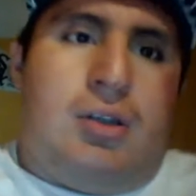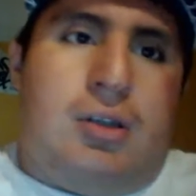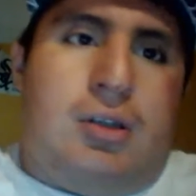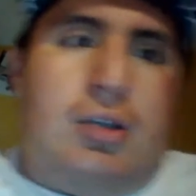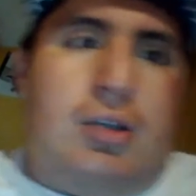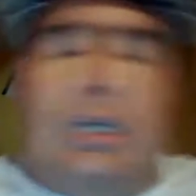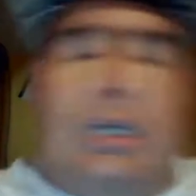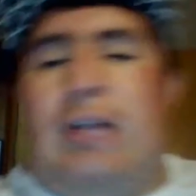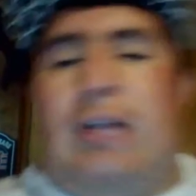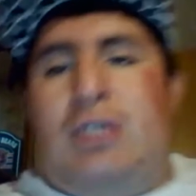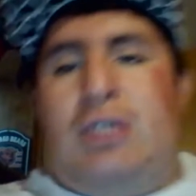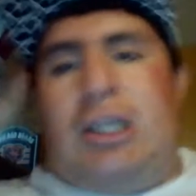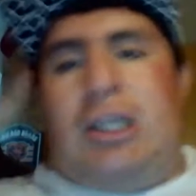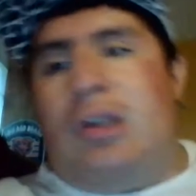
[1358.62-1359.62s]
You got
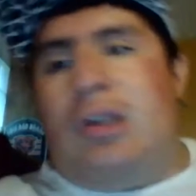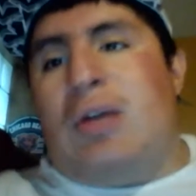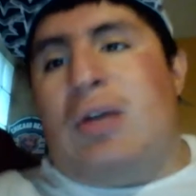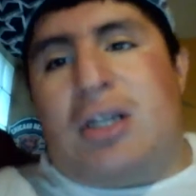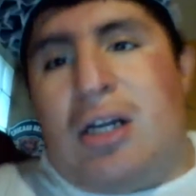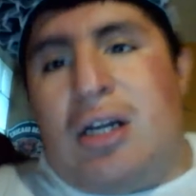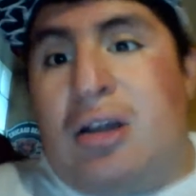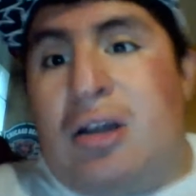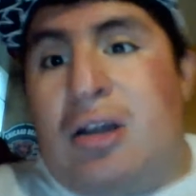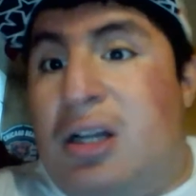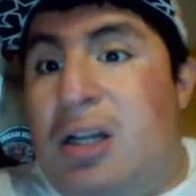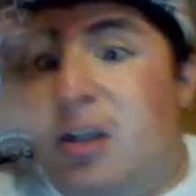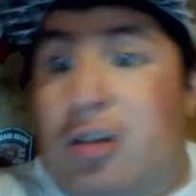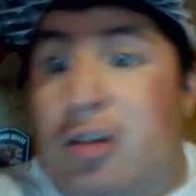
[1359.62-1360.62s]
Johnny New York here,
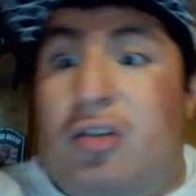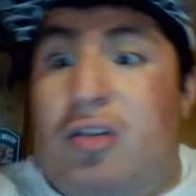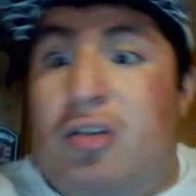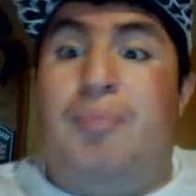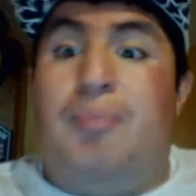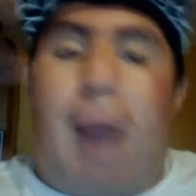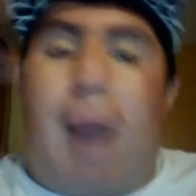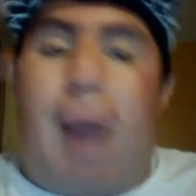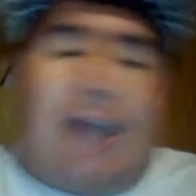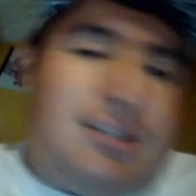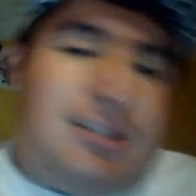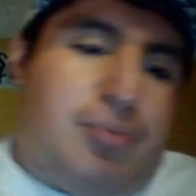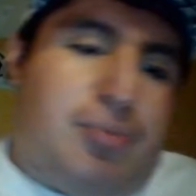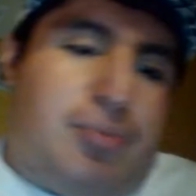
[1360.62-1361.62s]
who buys the
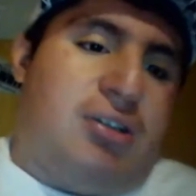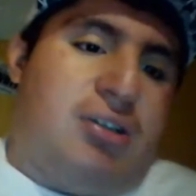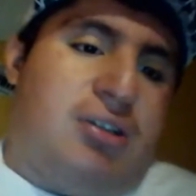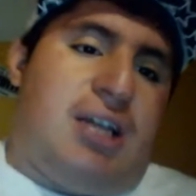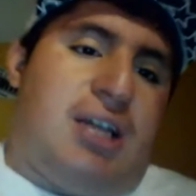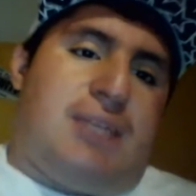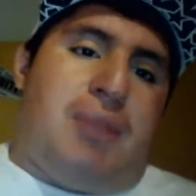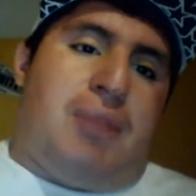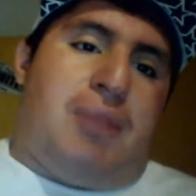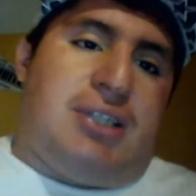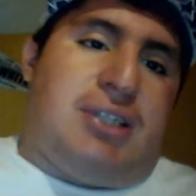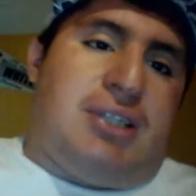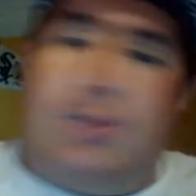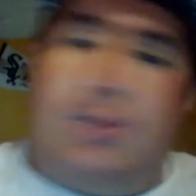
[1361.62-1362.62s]
Bulls expansion
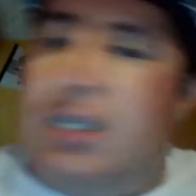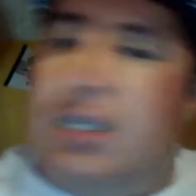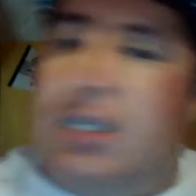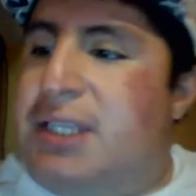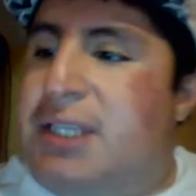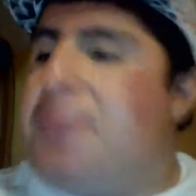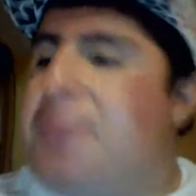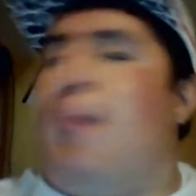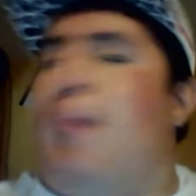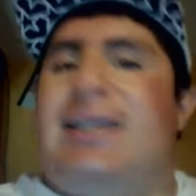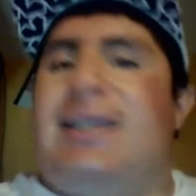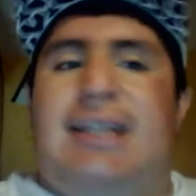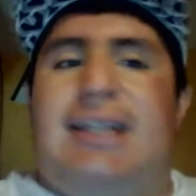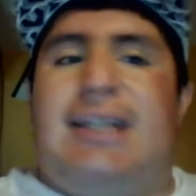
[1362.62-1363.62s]
team, buys the
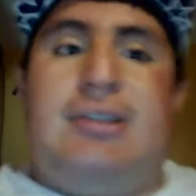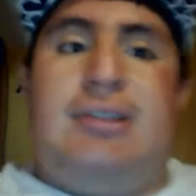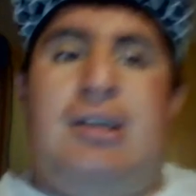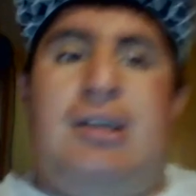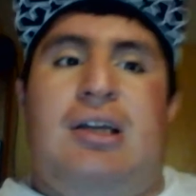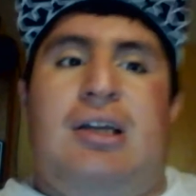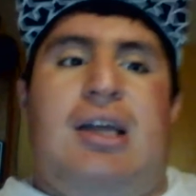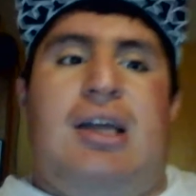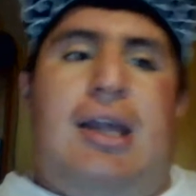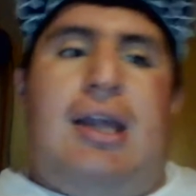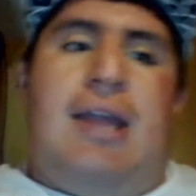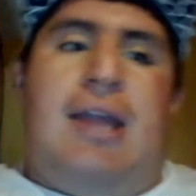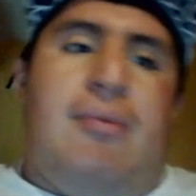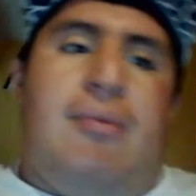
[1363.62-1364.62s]
names.
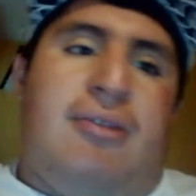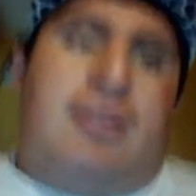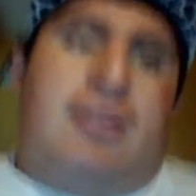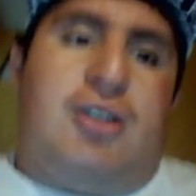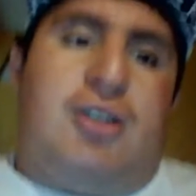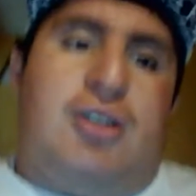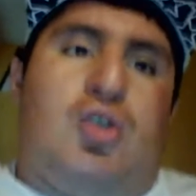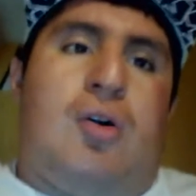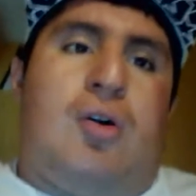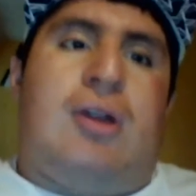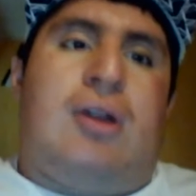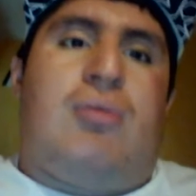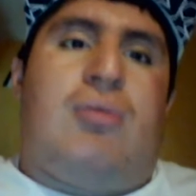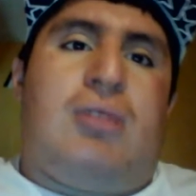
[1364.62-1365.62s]
And Jordan
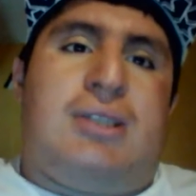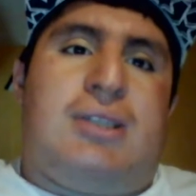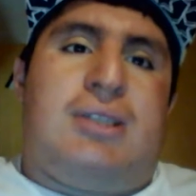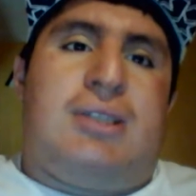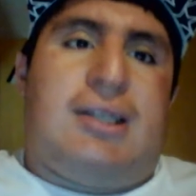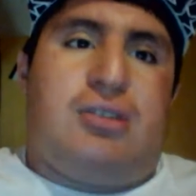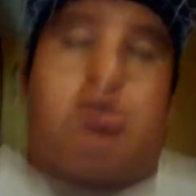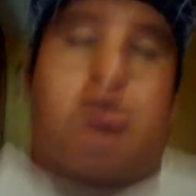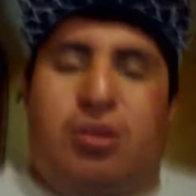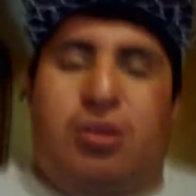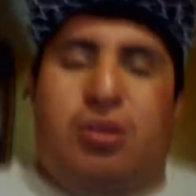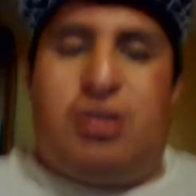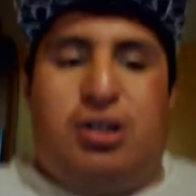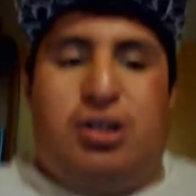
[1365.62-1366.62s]
starts showing
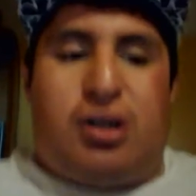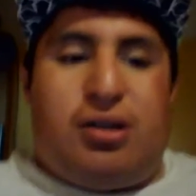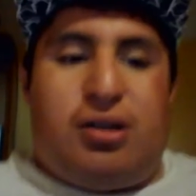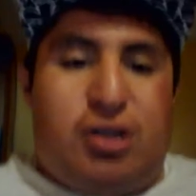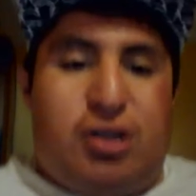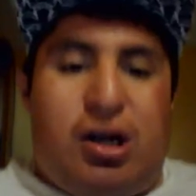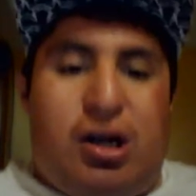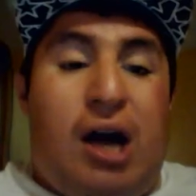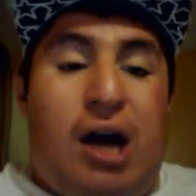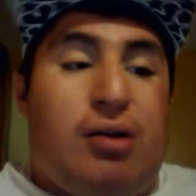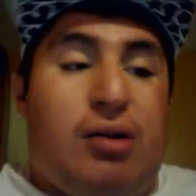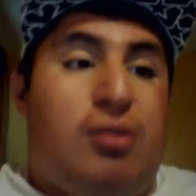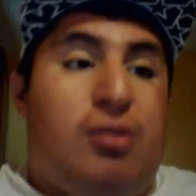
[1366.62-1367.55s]
the Chicago